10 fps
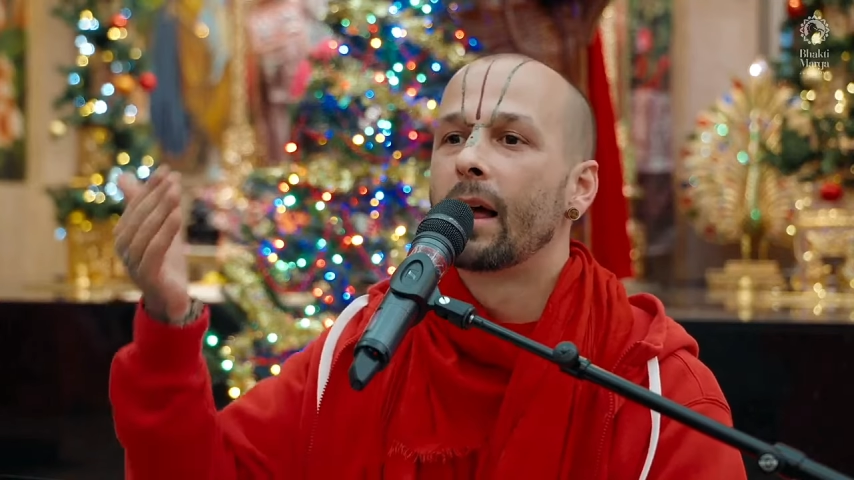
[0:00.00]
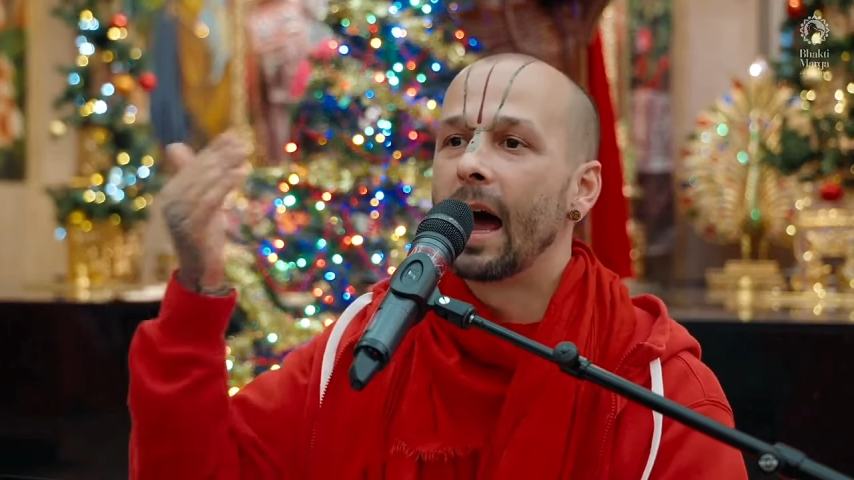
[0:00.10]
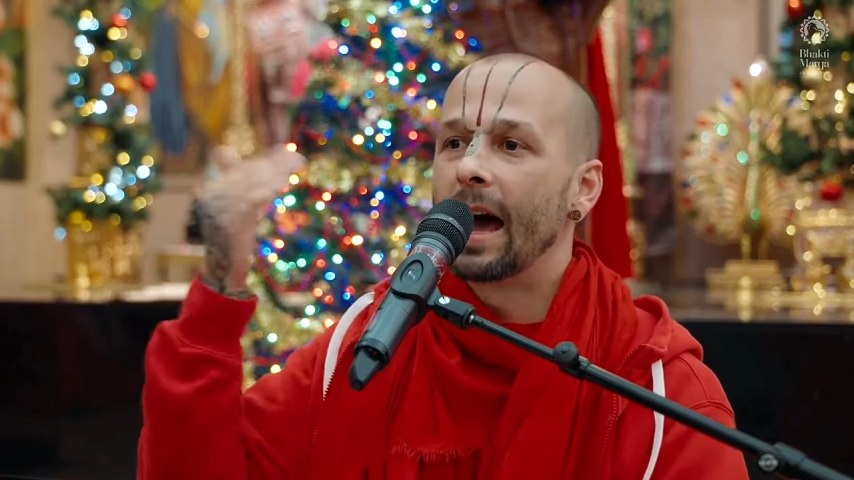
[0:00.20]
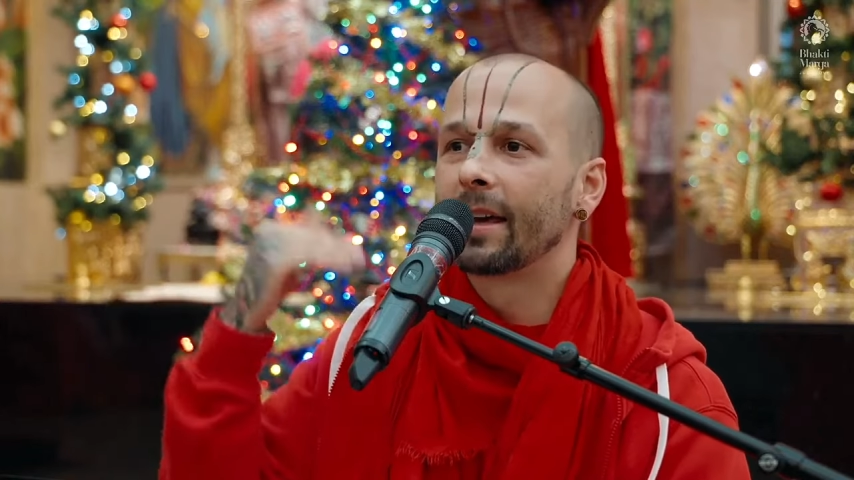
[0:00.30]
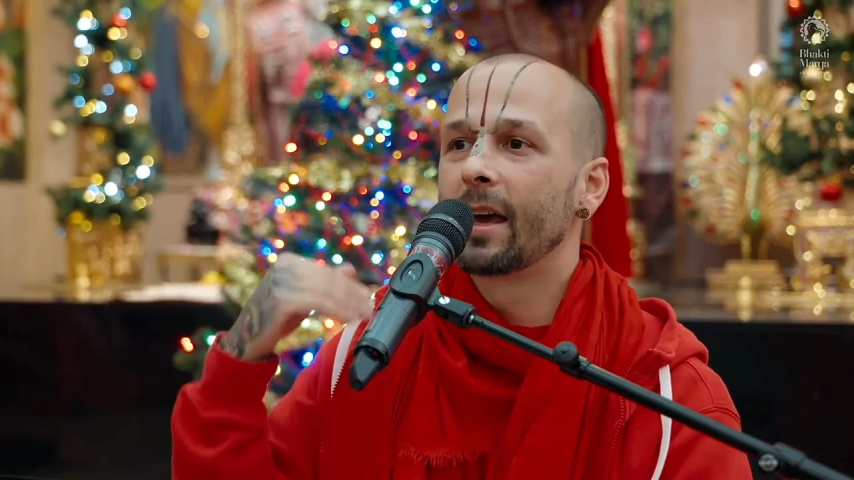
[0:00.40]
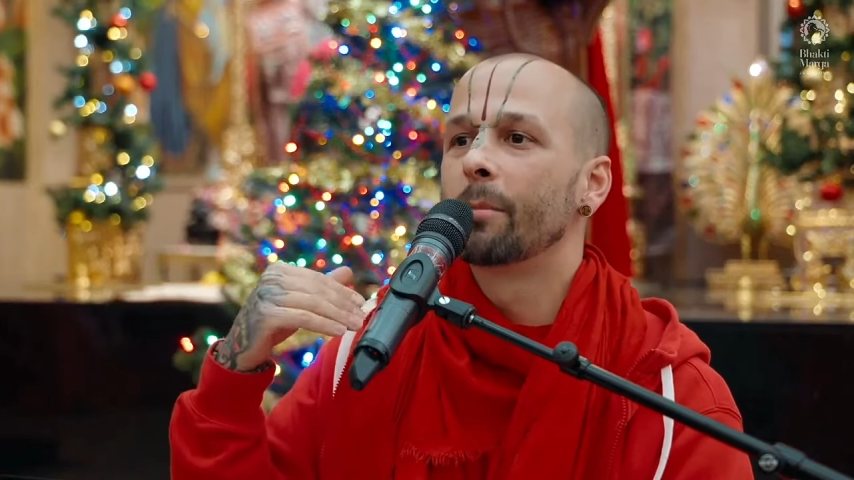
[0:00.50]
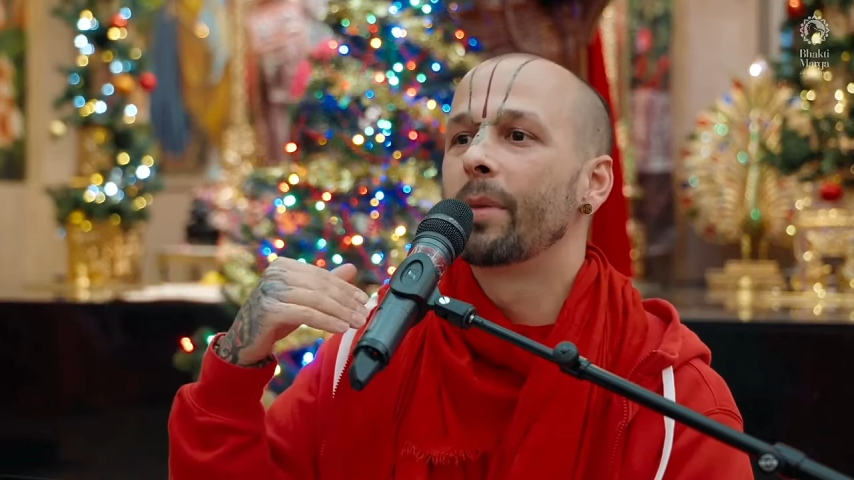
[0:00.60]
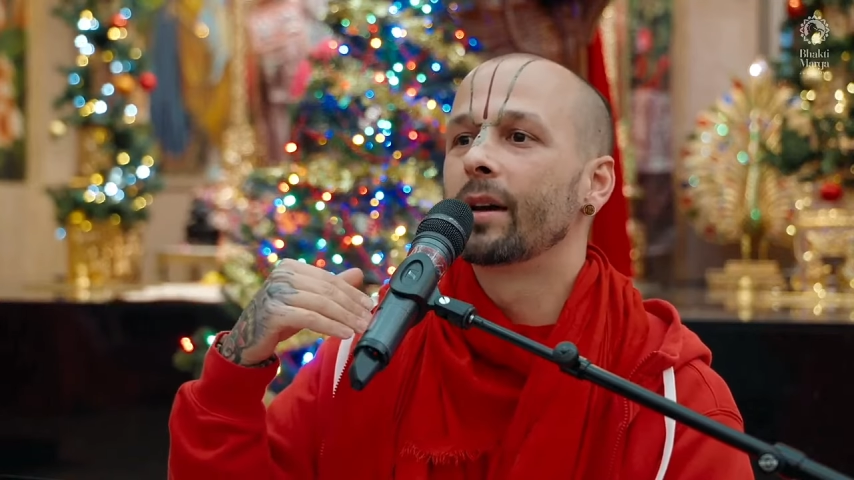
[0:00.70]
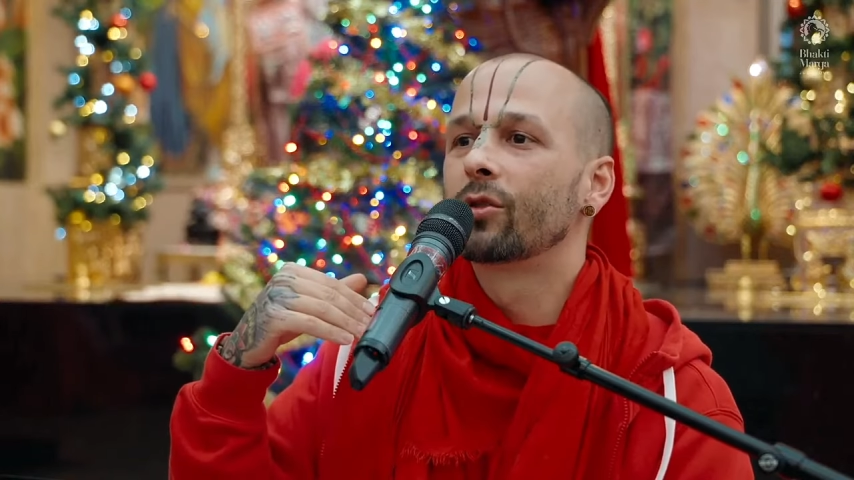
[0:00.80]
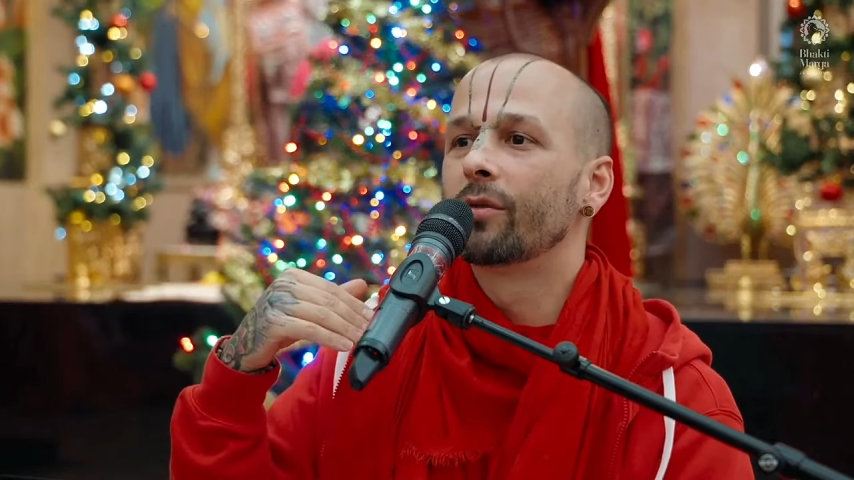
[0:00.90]
I came
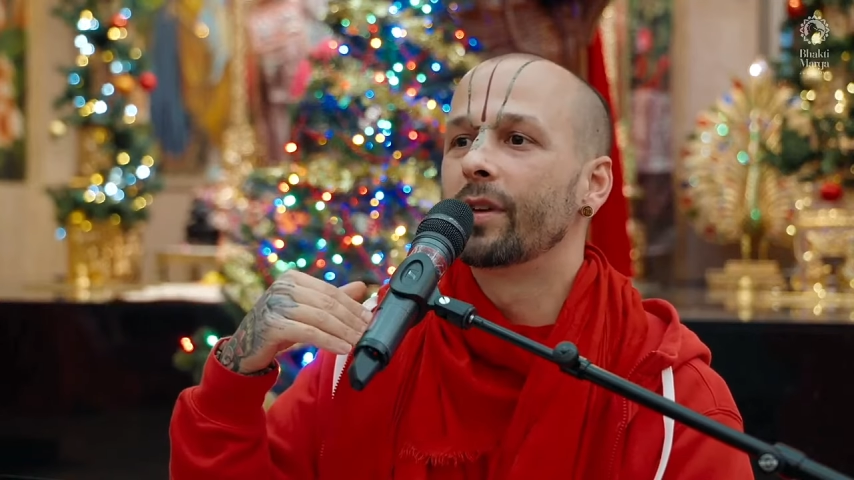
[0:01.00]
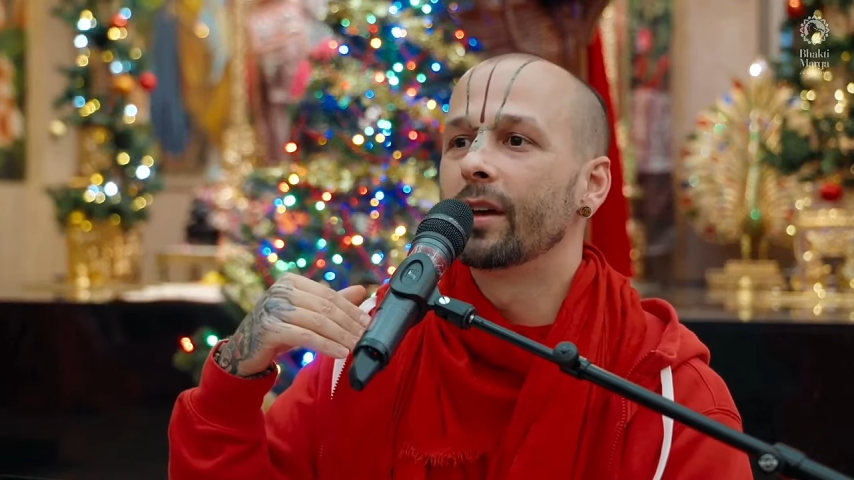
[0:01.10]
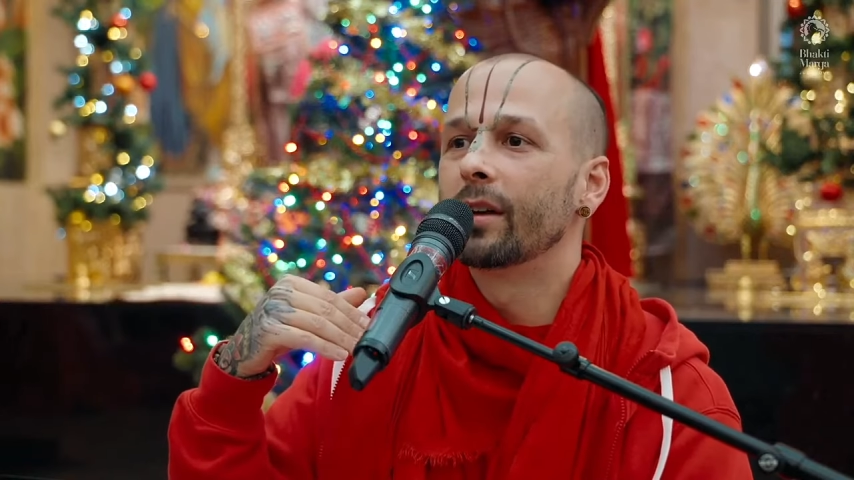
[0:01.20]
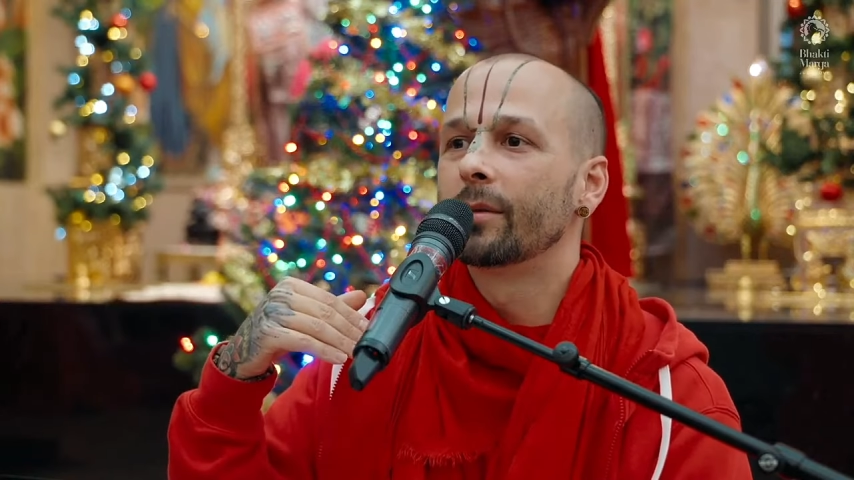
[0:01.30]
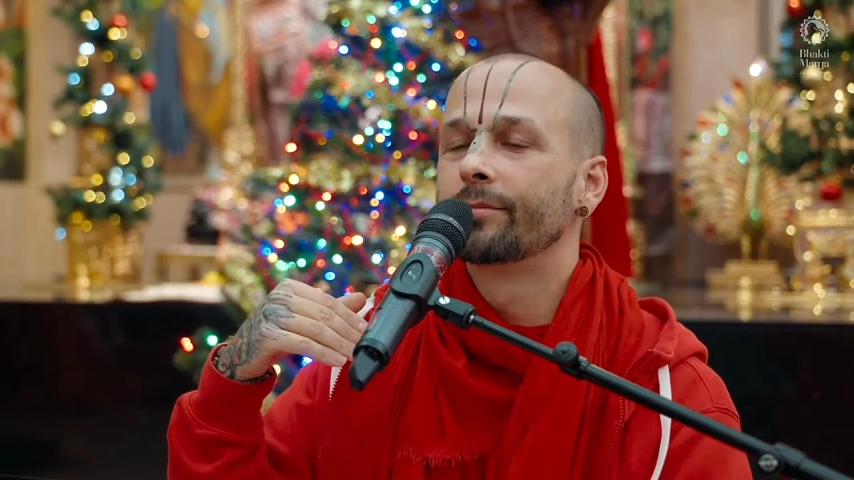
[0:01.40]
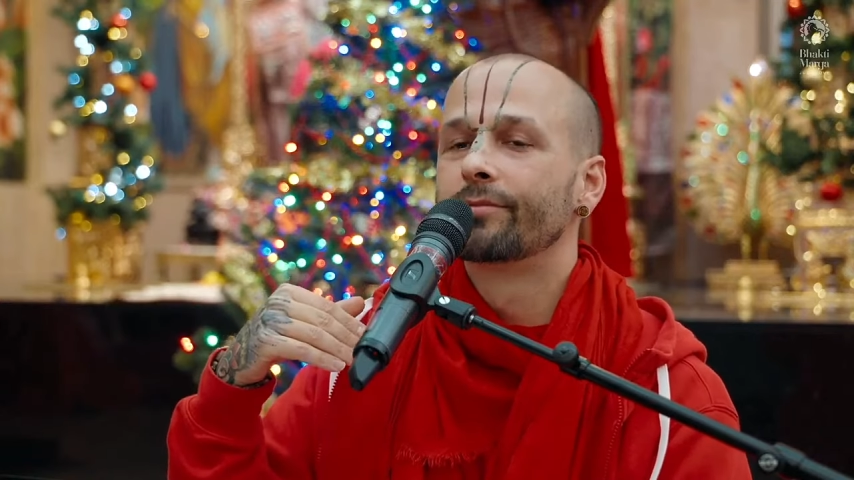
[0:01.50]
back to Vienna,